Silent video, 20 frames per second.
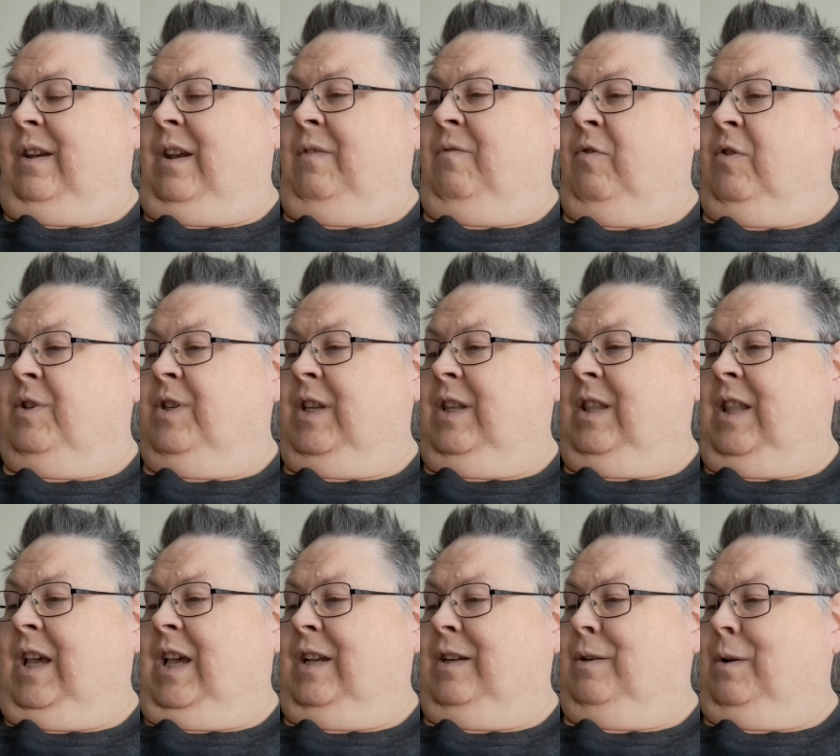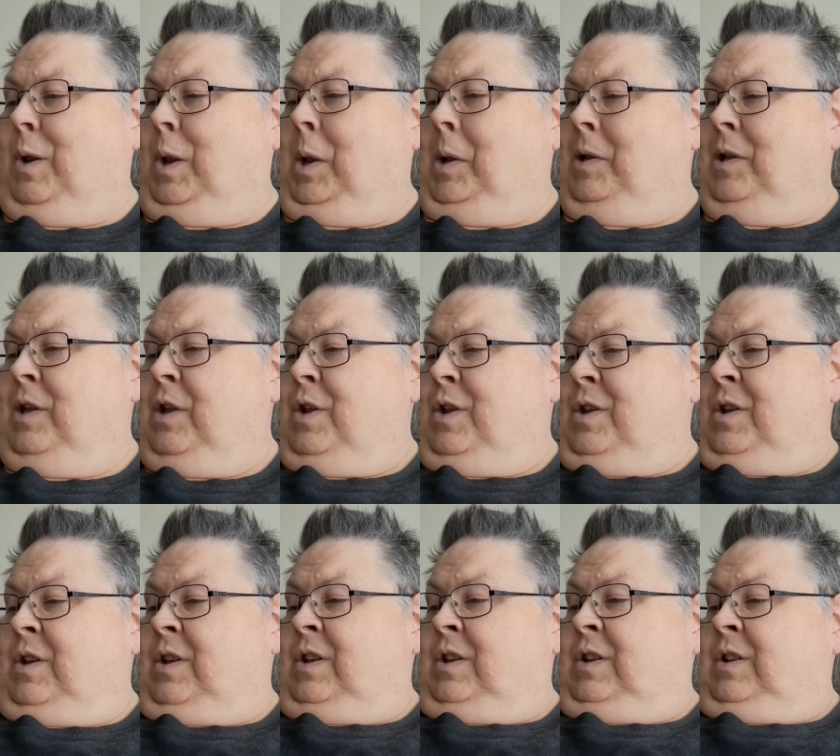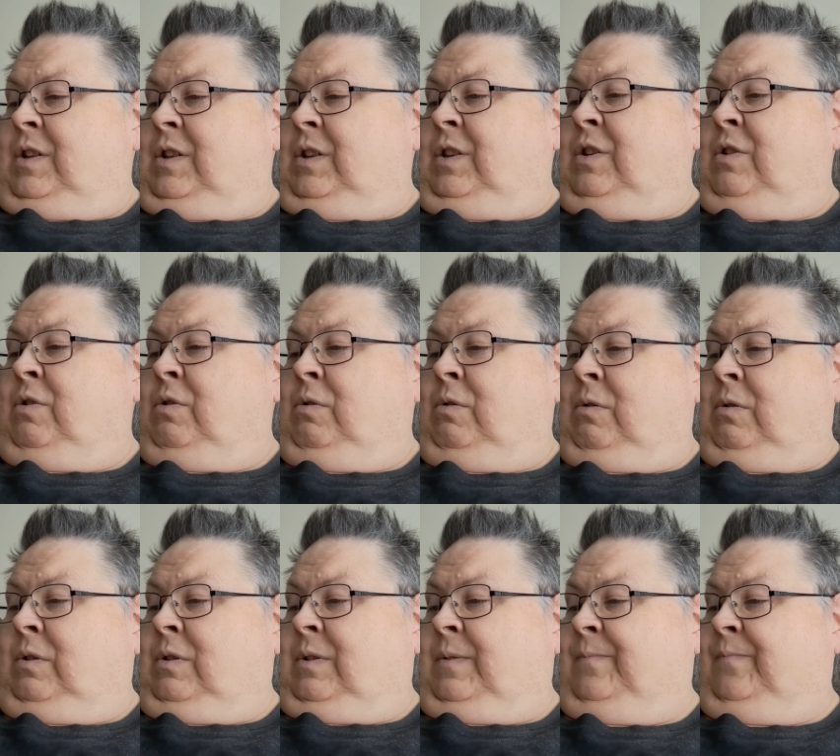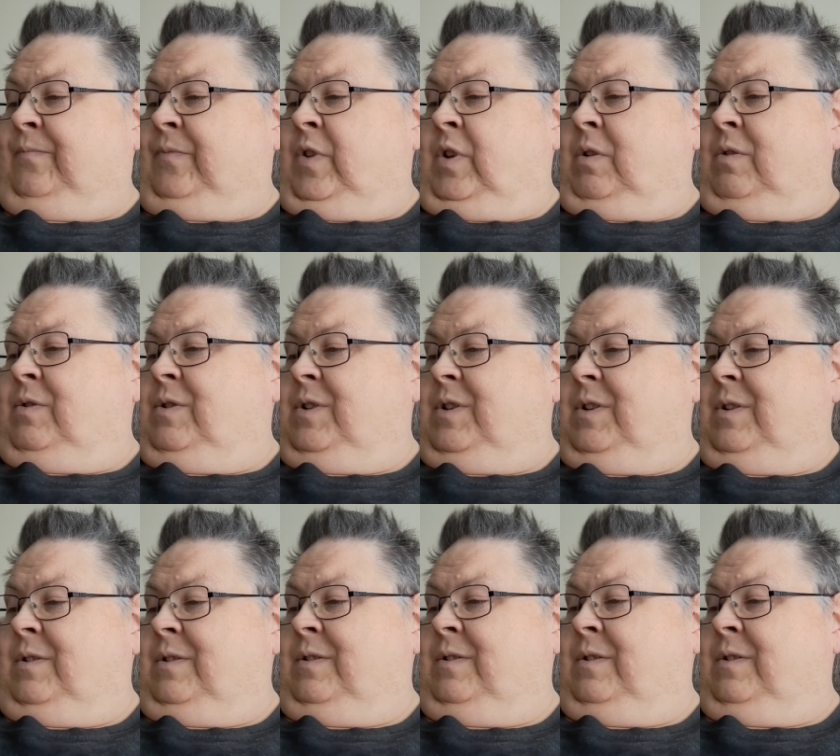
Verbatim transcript: Never said that. You'll. There's,